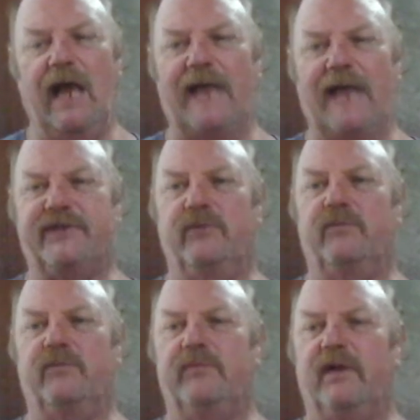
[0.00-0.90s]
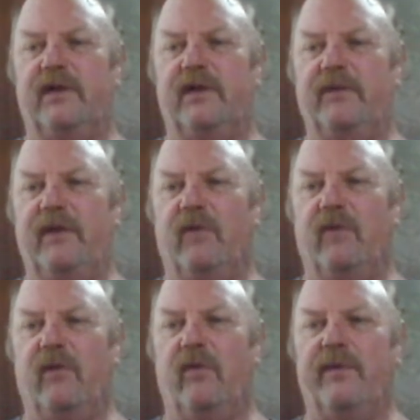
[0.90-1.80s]
I assume you mean
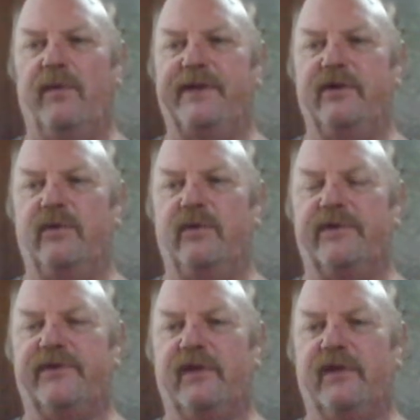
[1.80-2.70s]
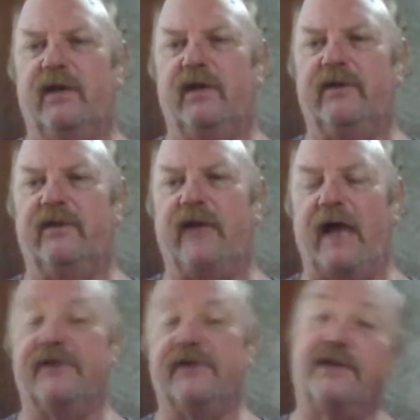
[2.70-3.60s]
what will we do with the
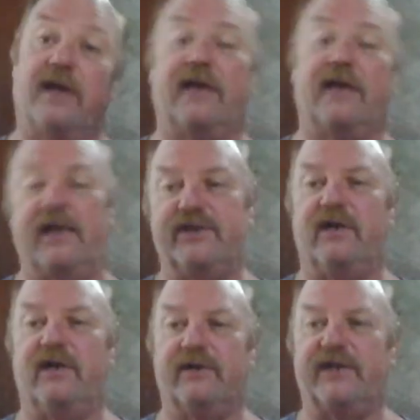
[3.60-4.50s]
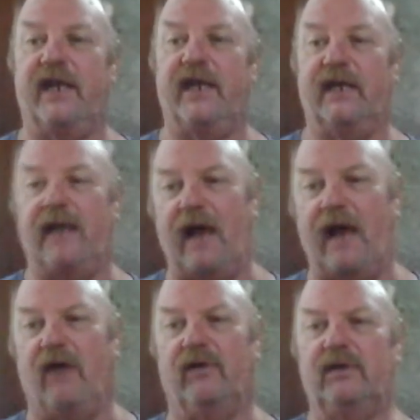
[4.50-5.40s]
house that Tata and Gina are staying in
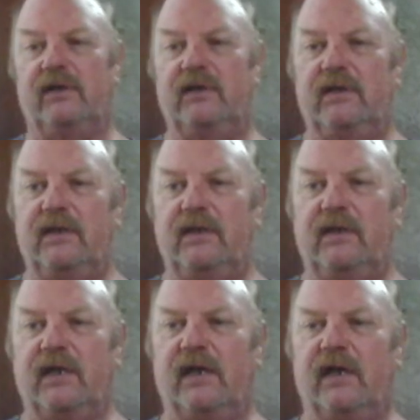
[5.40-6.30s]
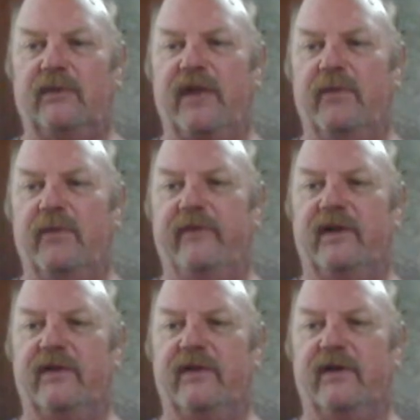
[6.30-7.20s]
now when they move
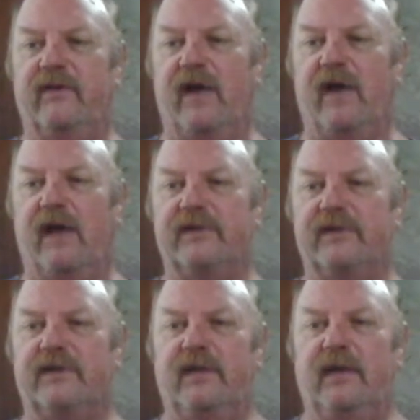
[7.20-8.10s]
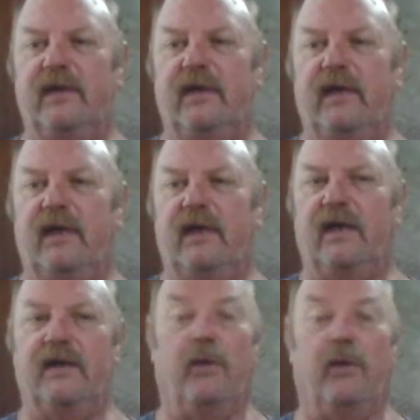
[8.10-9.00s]
into their new house?
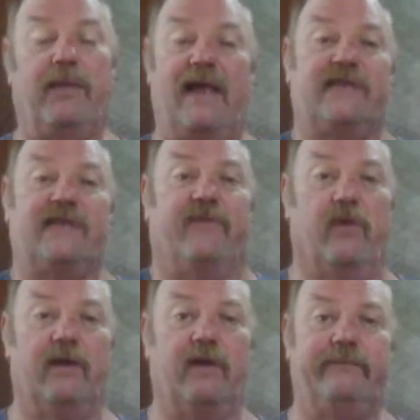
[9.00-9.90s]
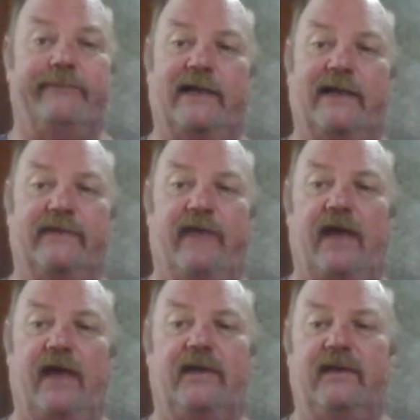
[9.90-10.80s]
No plans for it as of
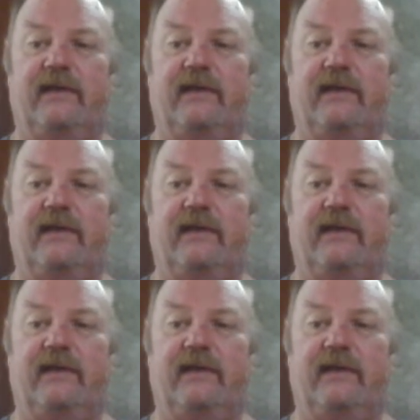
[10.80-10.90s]
yet.